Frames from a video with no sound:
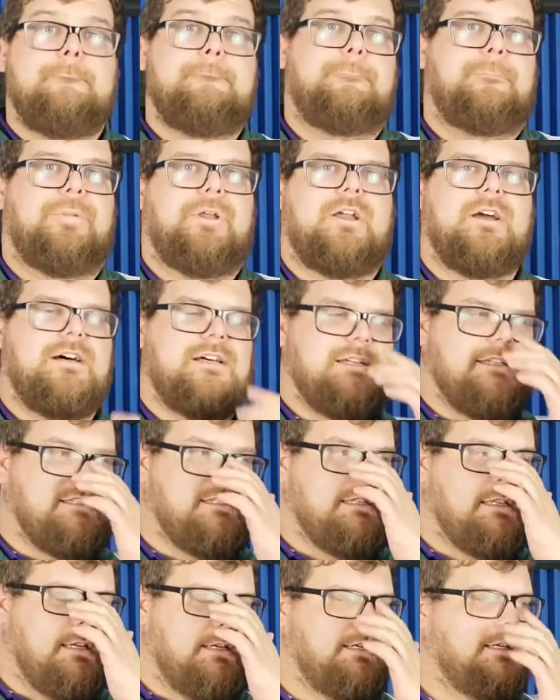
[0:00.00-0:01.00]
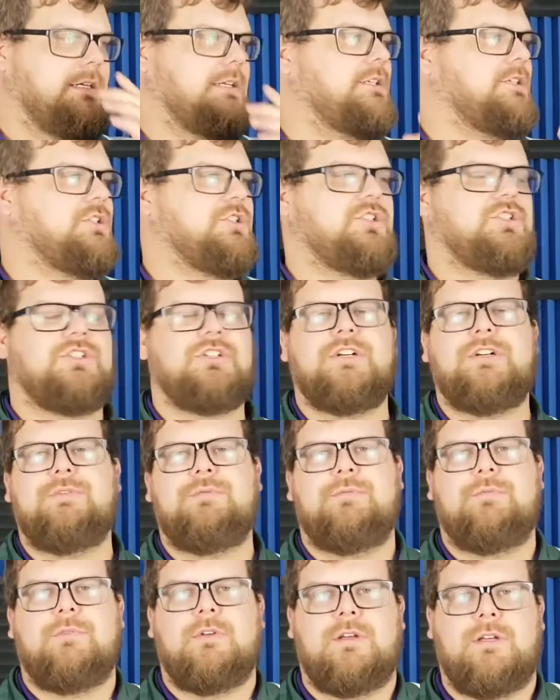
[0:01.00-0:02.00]
Because should
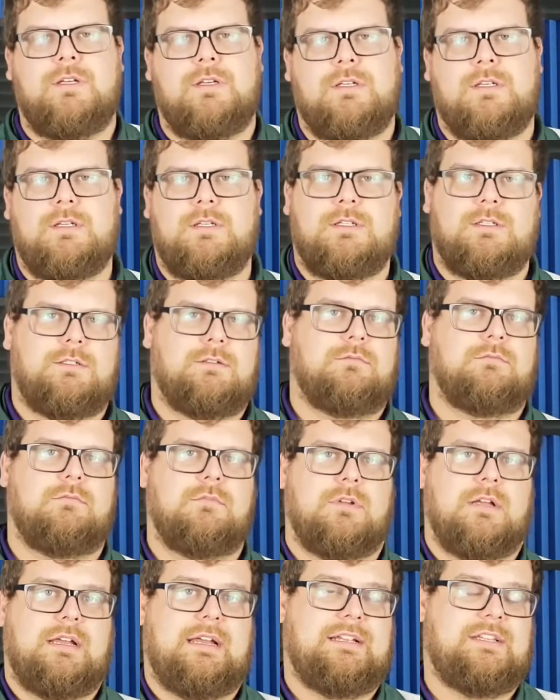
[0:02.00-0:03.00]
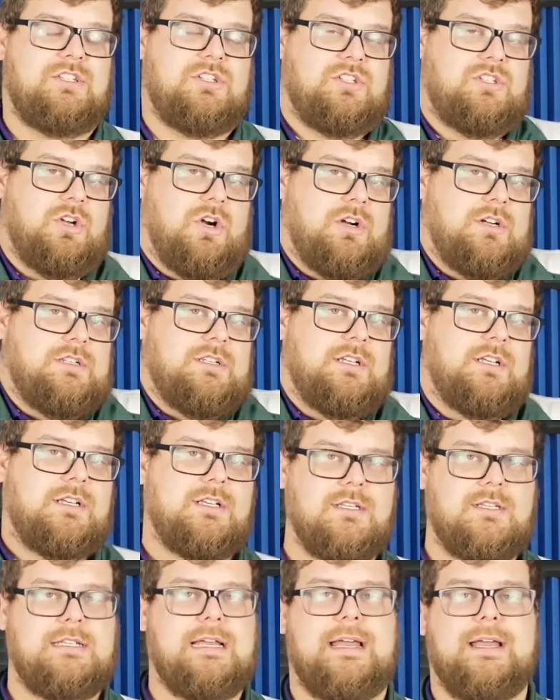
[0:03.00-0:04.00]
it start to
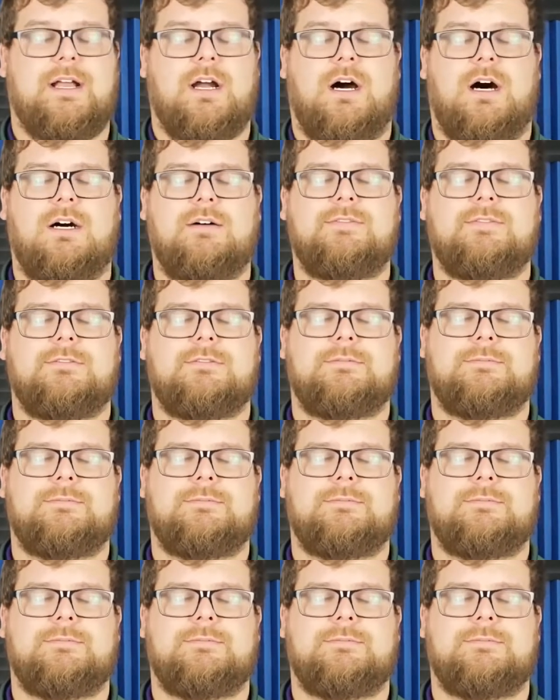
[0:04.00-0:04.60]
take off,